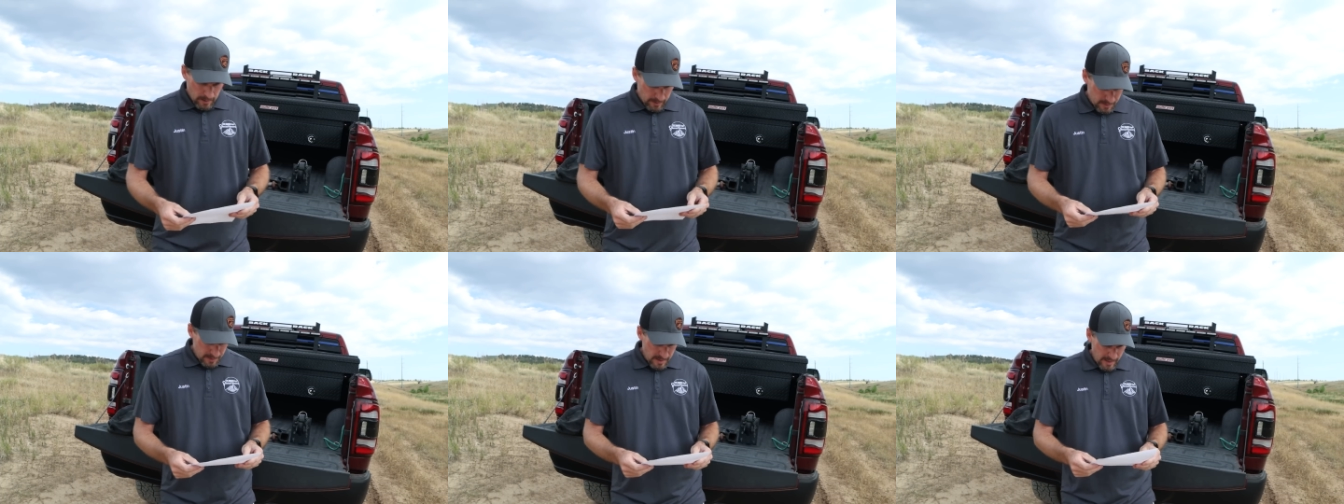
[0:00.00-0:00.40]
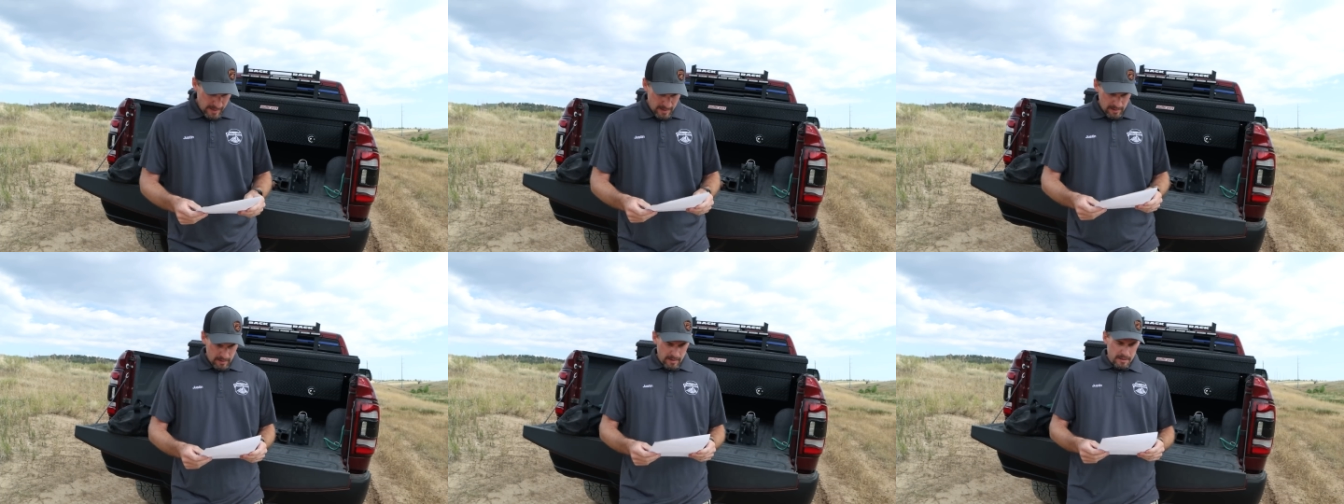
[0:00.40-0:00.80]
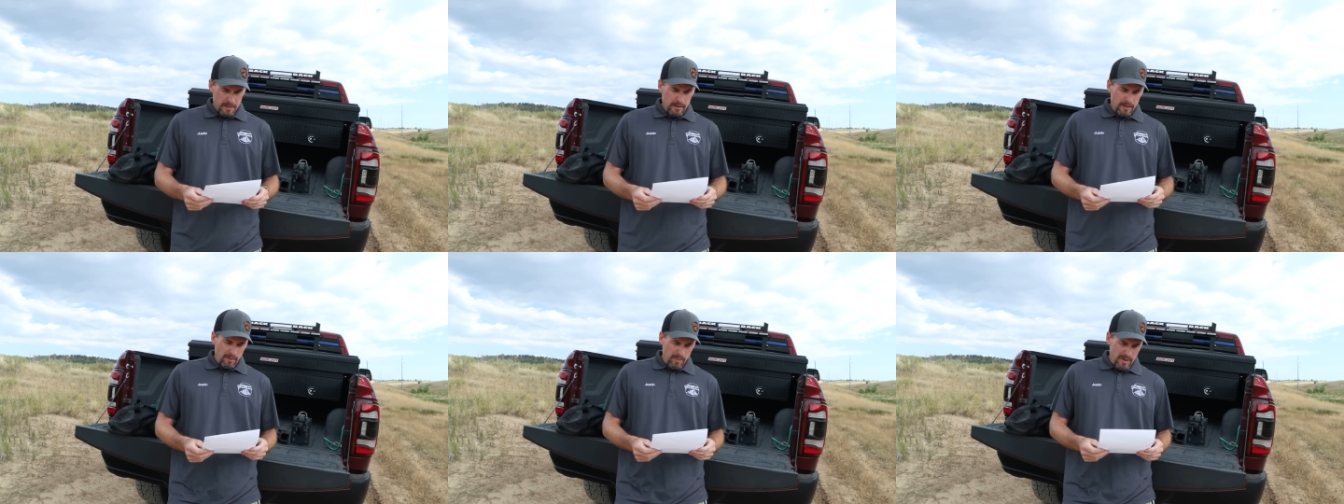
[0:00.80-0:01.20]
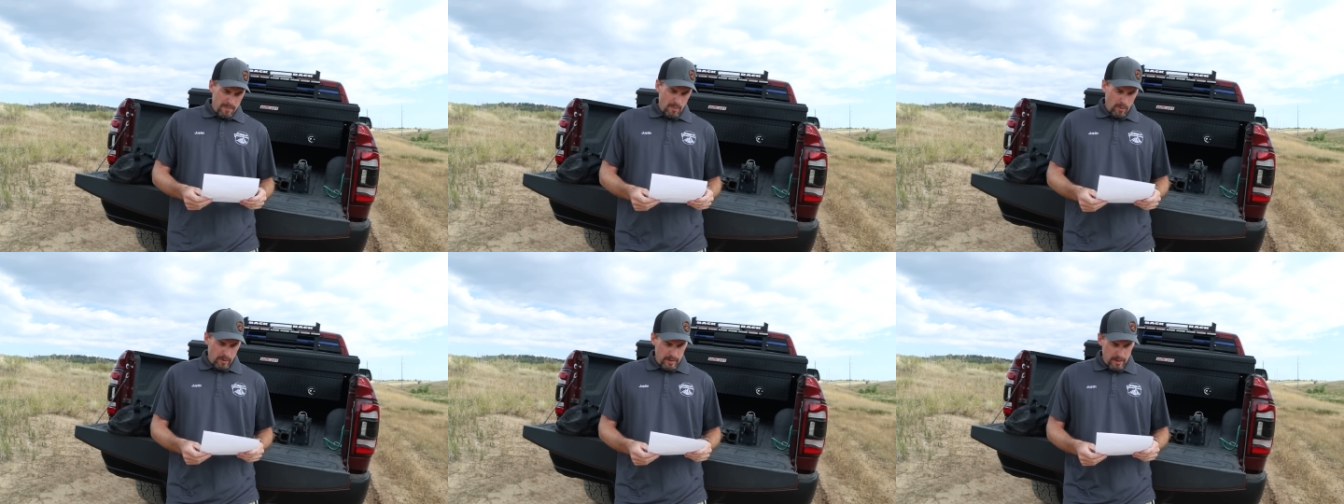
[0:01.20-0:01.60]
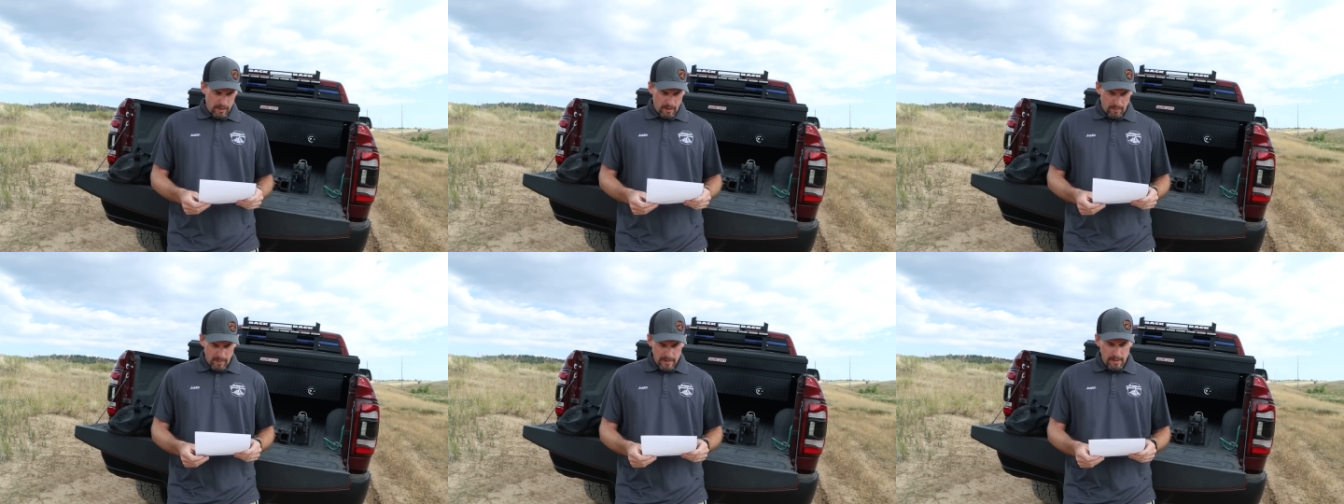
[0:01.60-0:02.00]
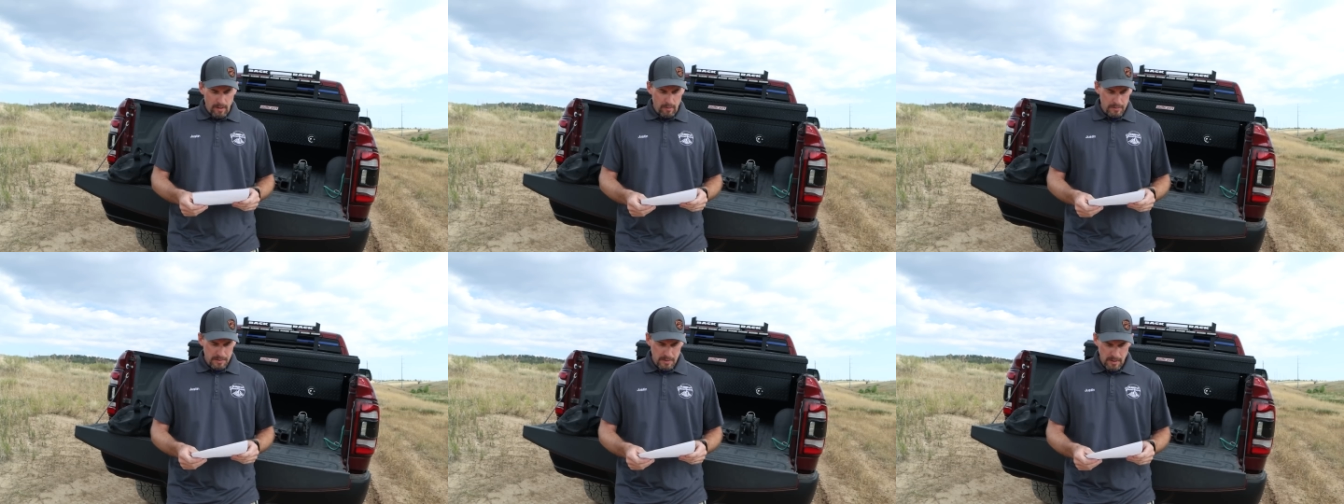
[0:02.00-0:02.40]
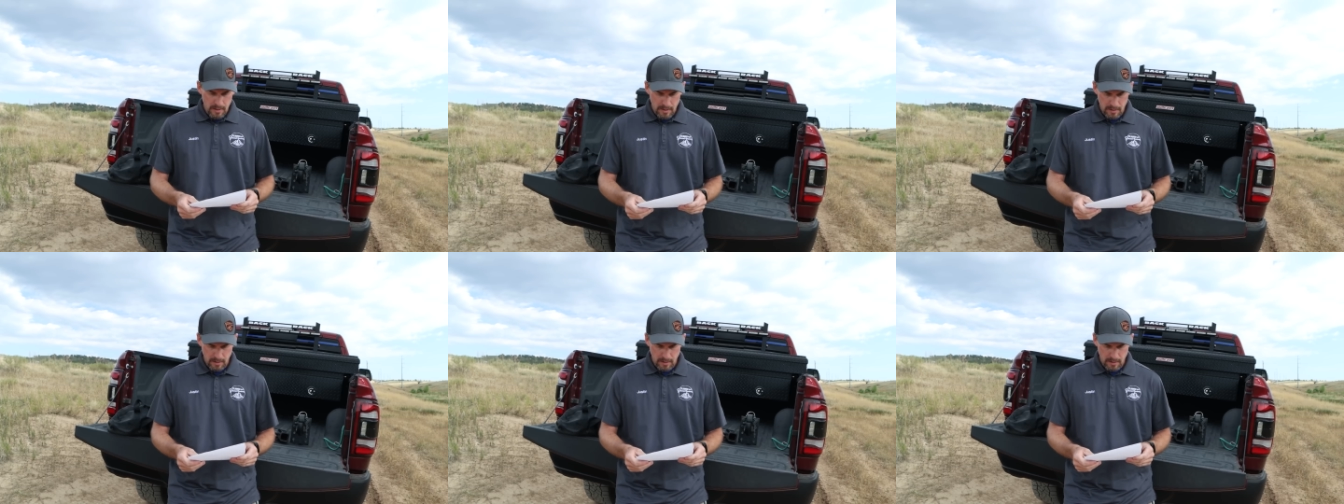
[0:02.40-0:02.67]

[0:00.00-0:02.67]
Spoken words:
let's dig into this a little bit more here on my notes.